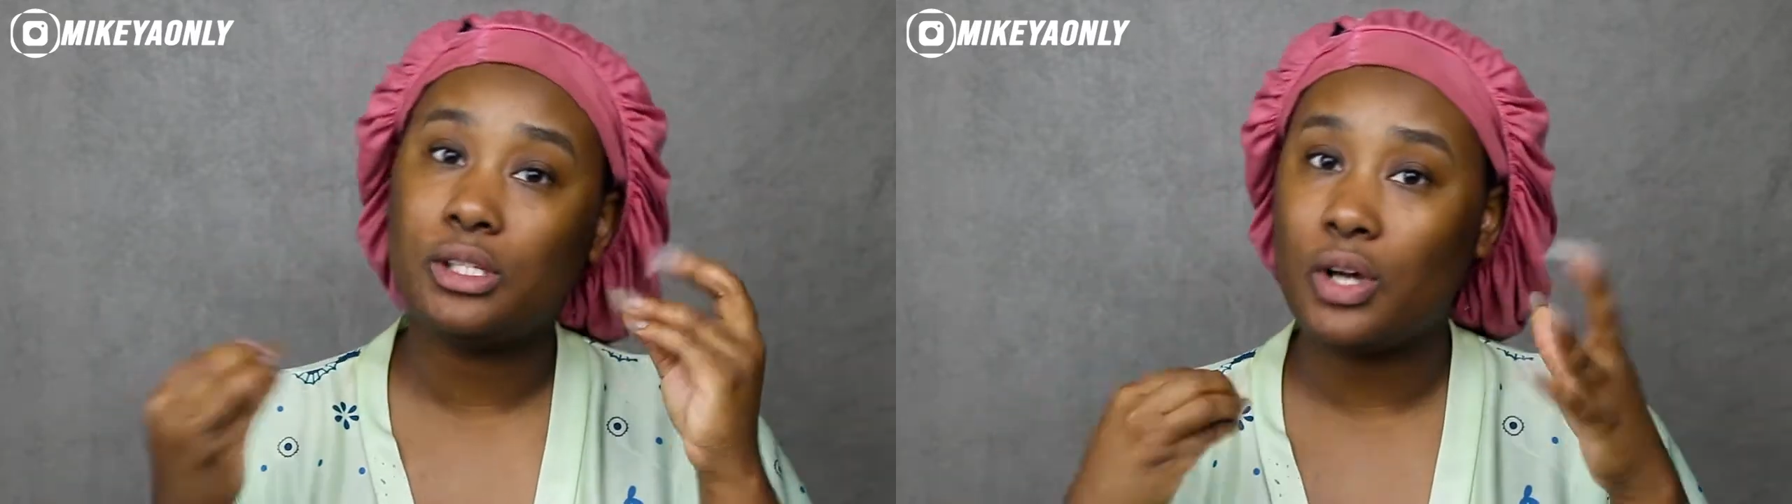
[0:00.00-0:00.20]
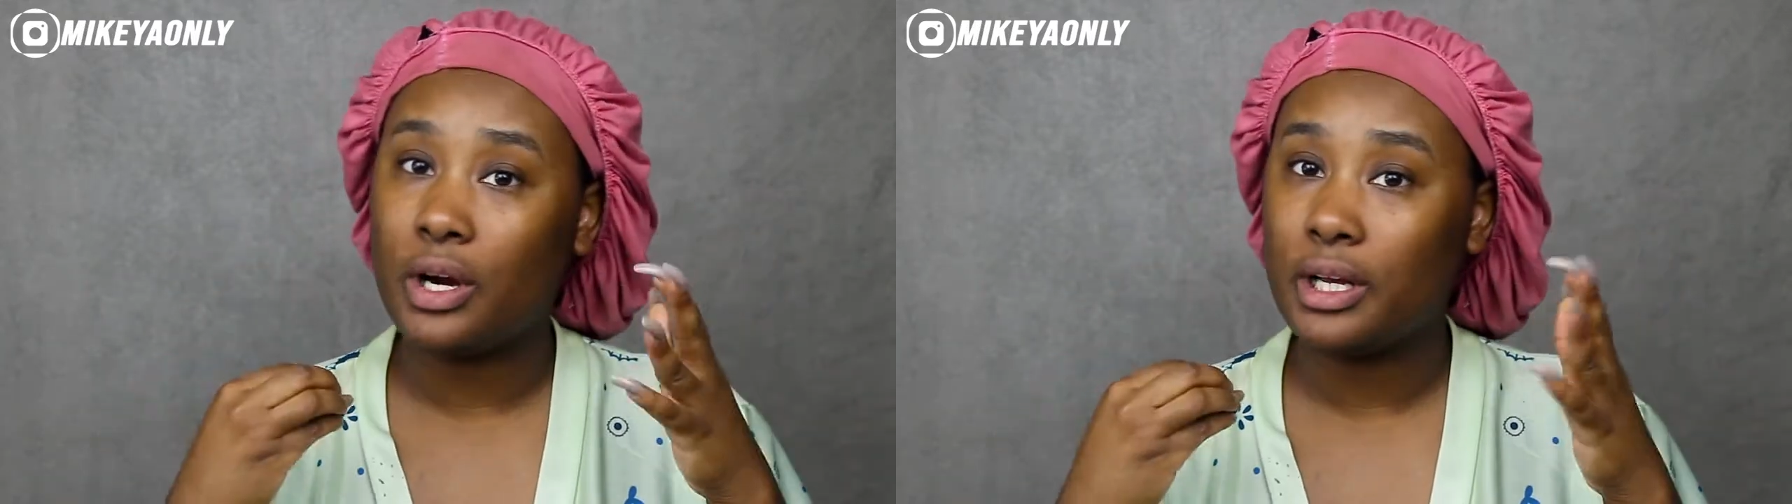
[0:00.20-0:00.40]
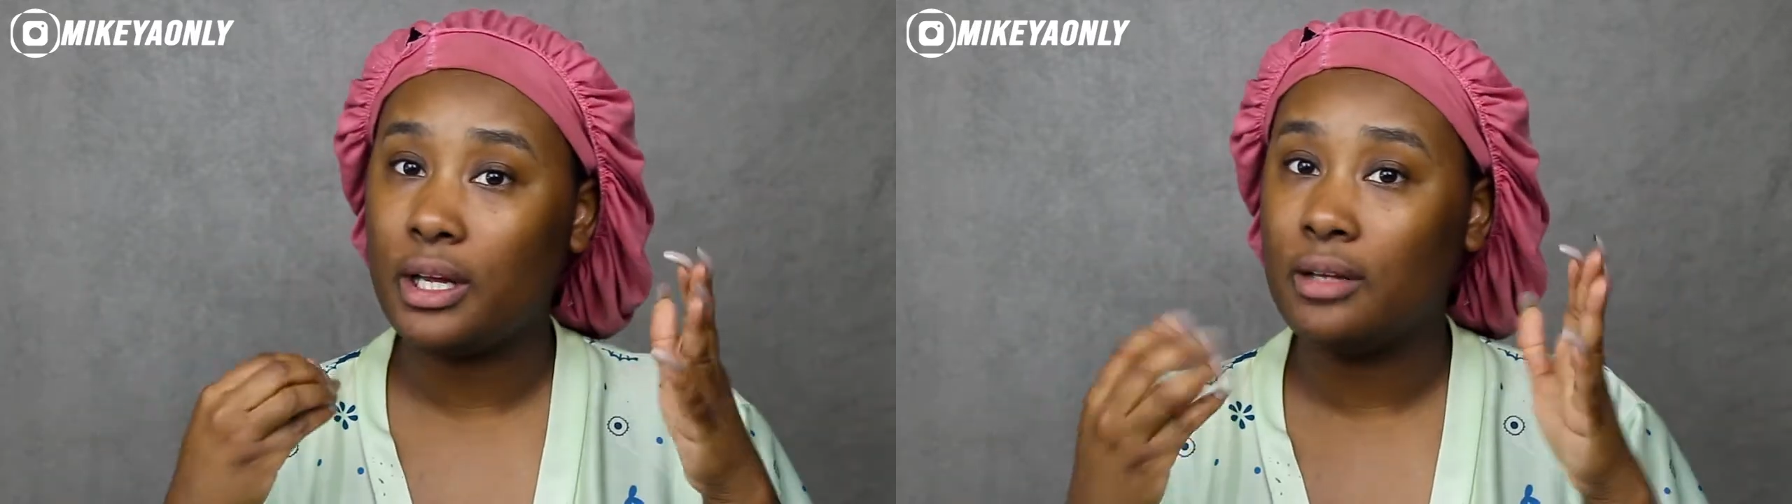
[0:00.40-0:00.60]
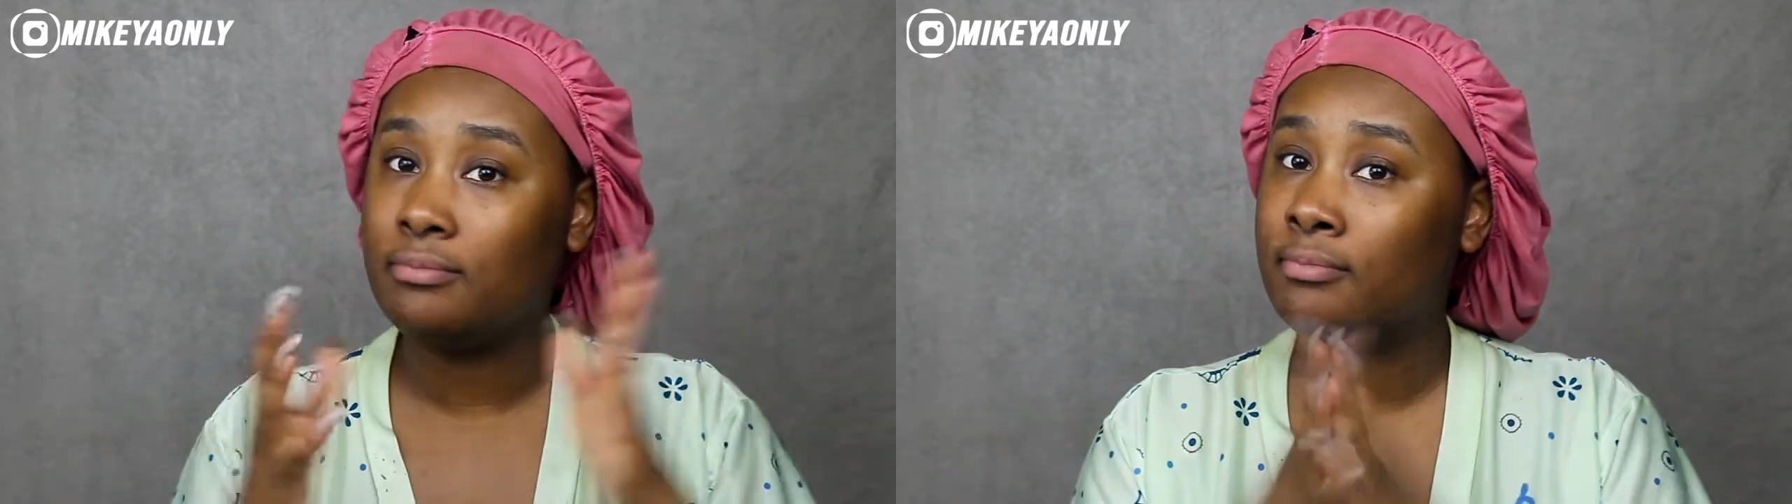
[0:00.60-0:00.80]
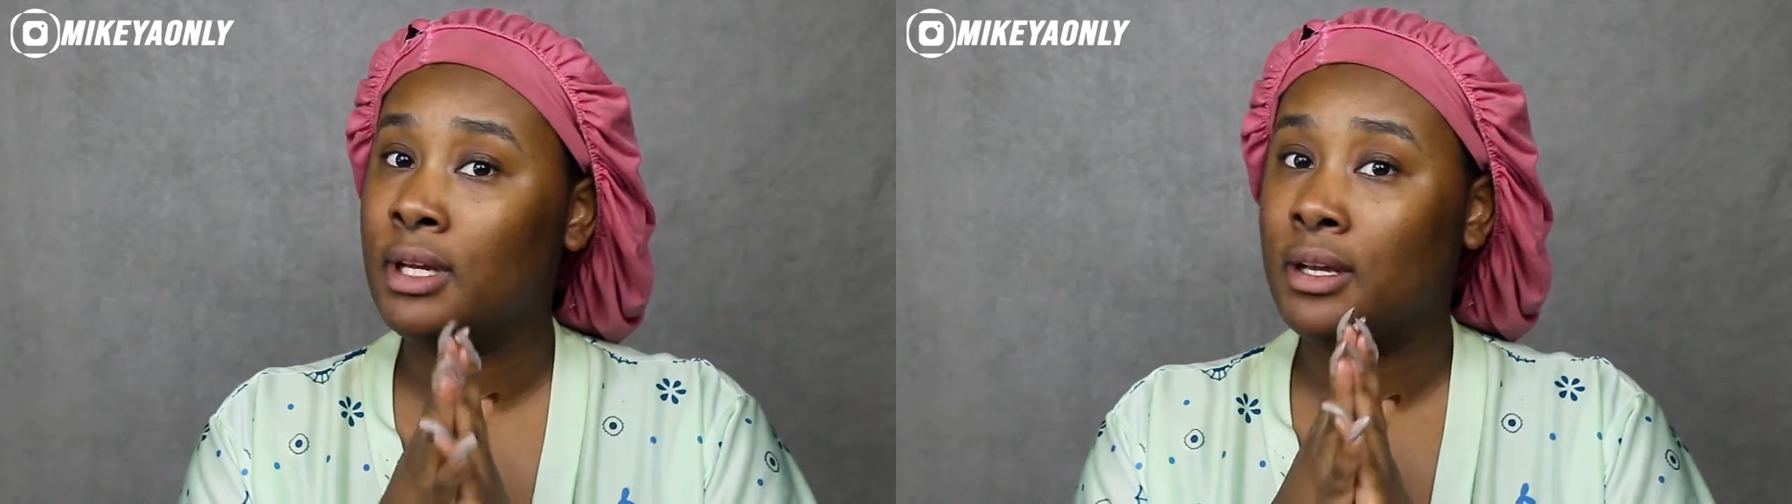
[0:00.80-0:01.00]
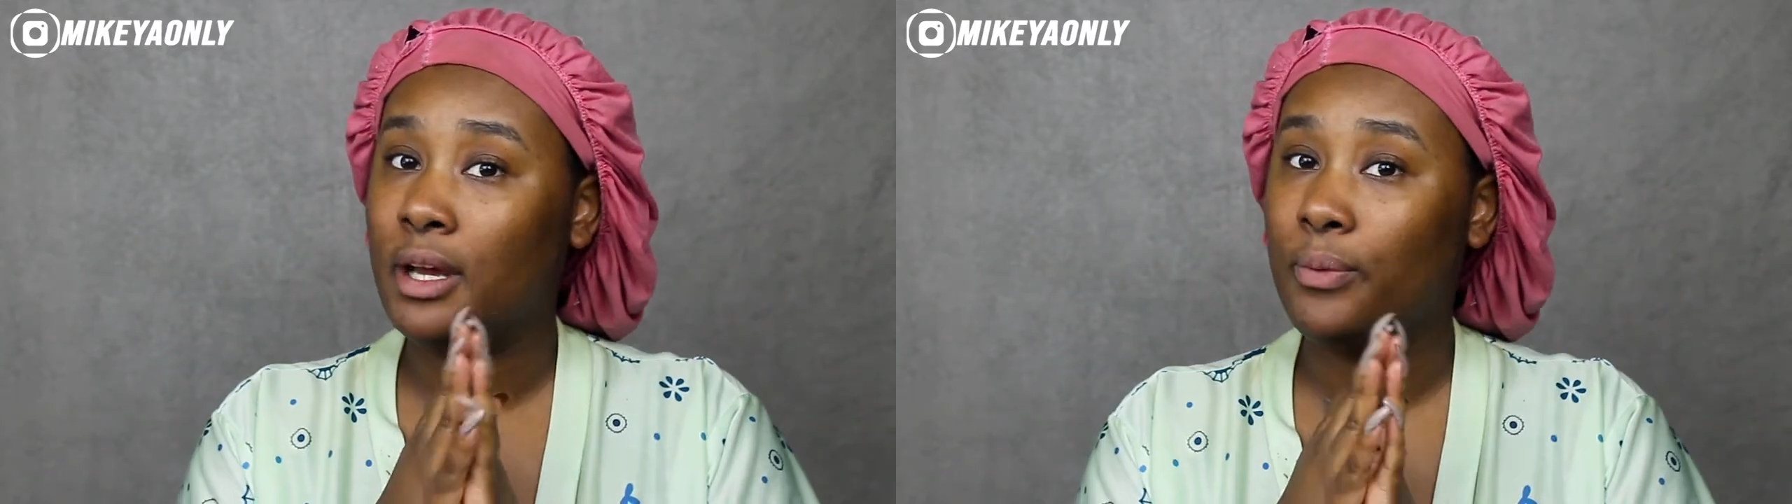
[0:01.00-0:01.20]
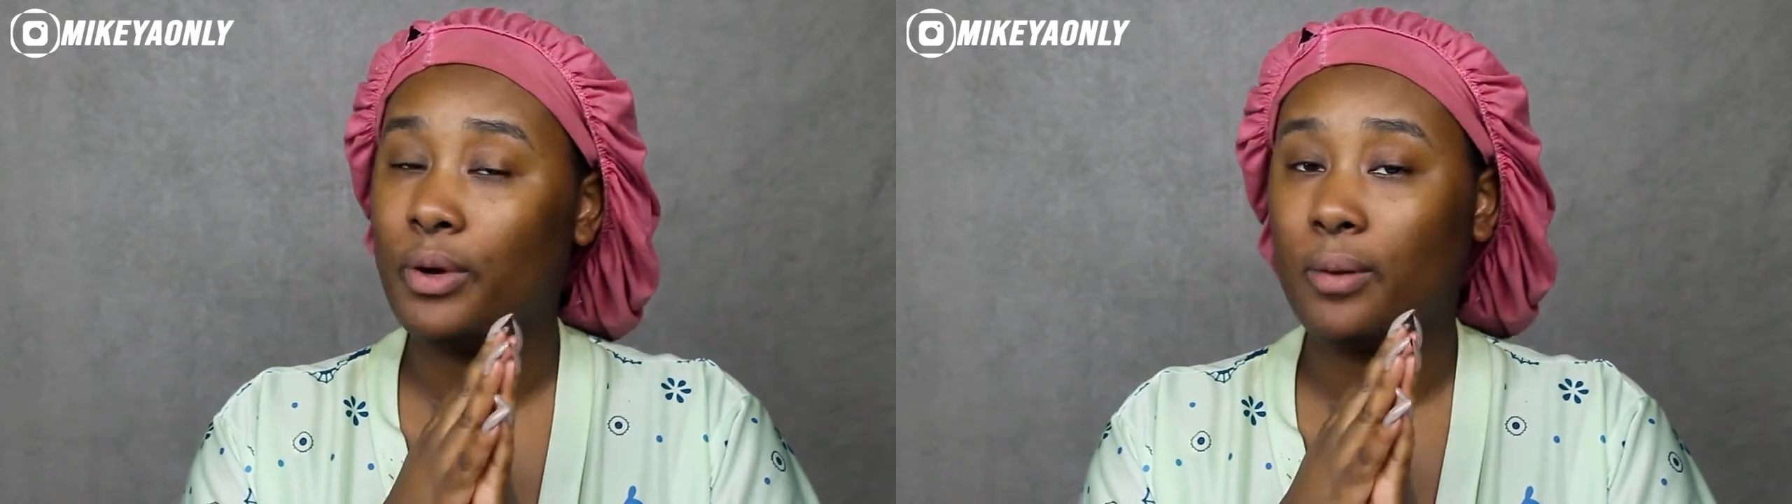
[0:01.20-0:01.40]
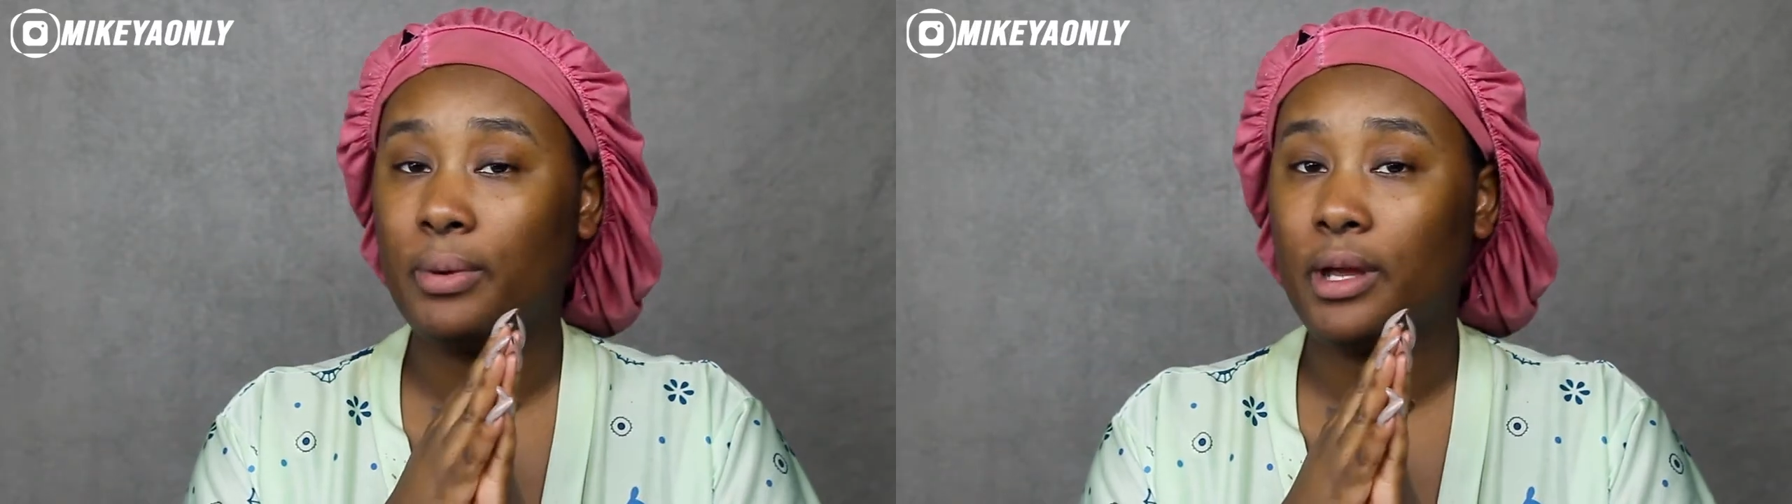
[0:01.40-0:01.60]
started, and we're
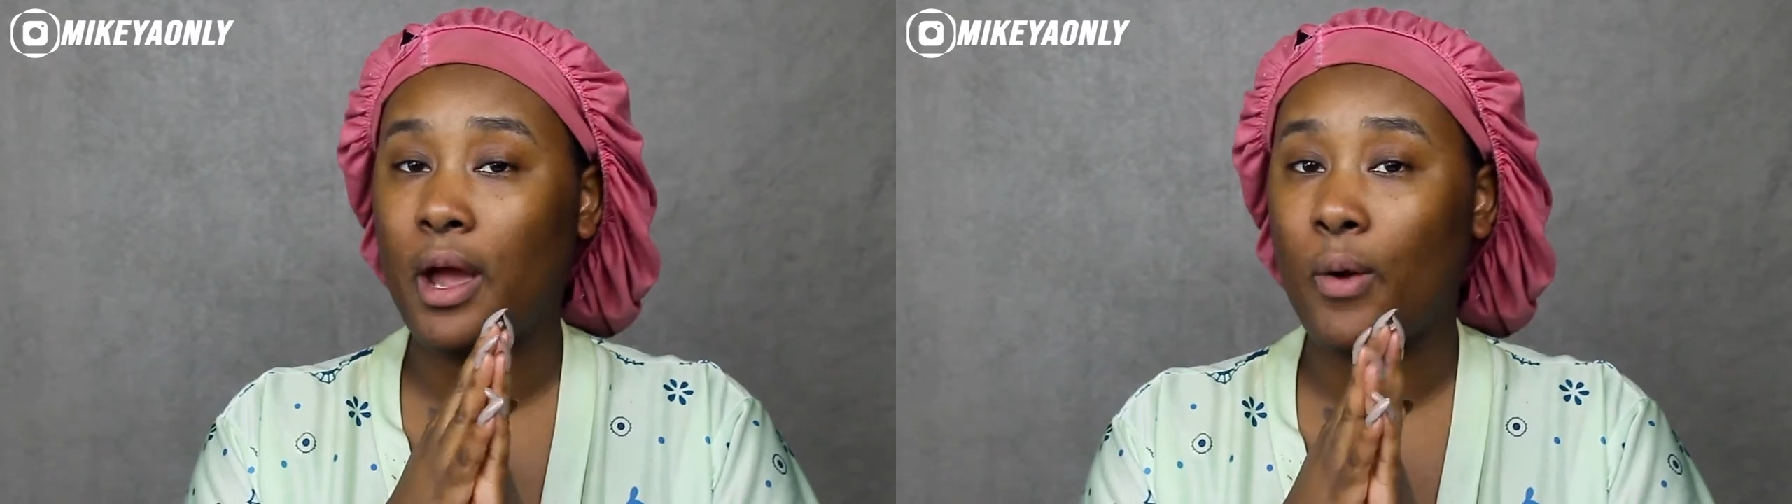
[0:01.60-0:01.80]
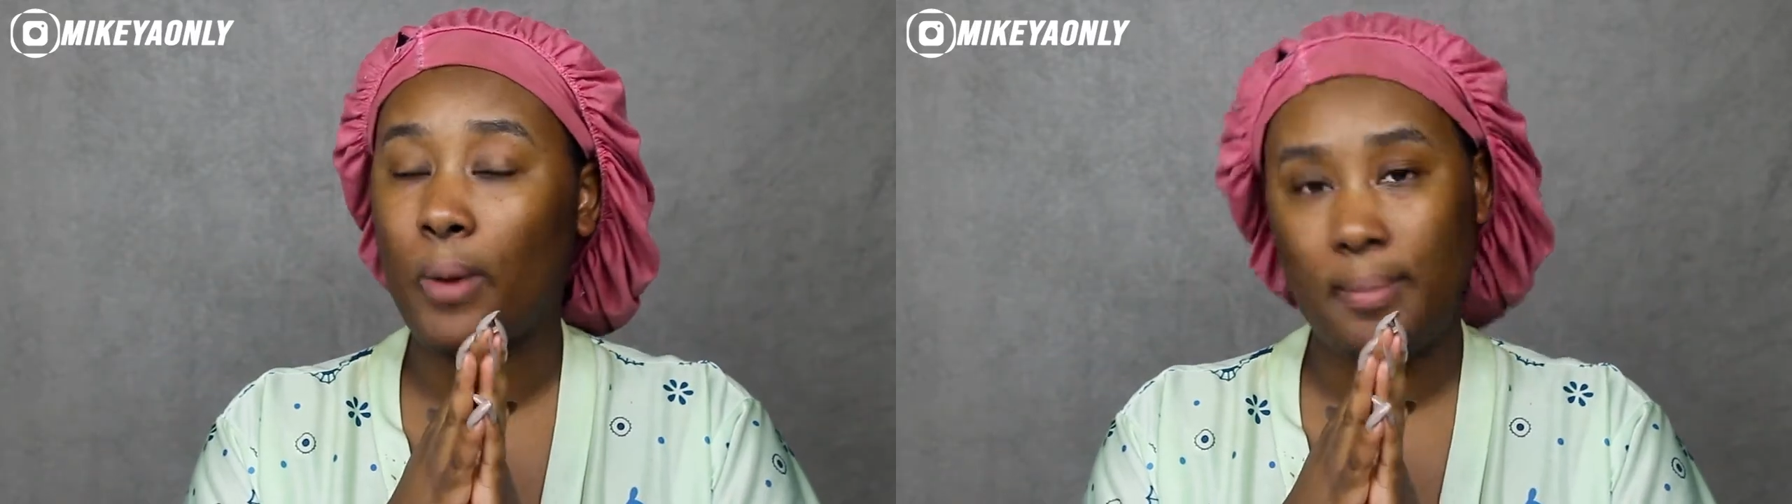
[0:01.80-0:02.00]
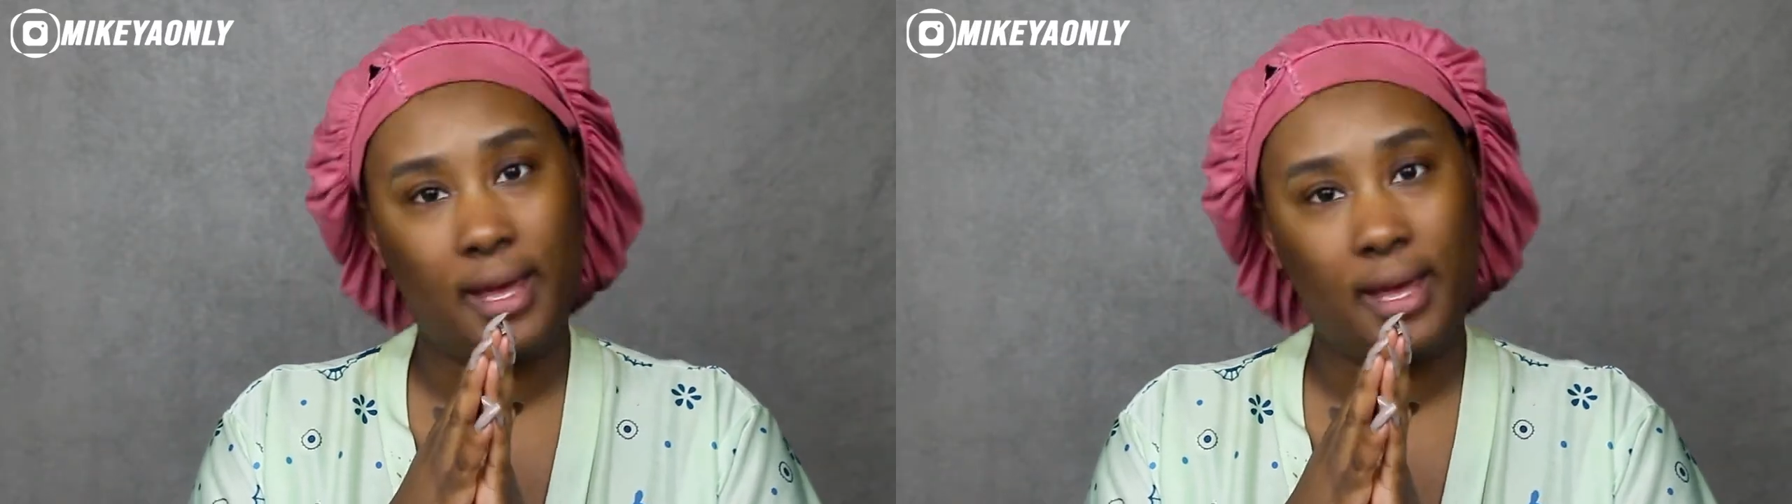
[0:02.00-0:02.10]
gonna be right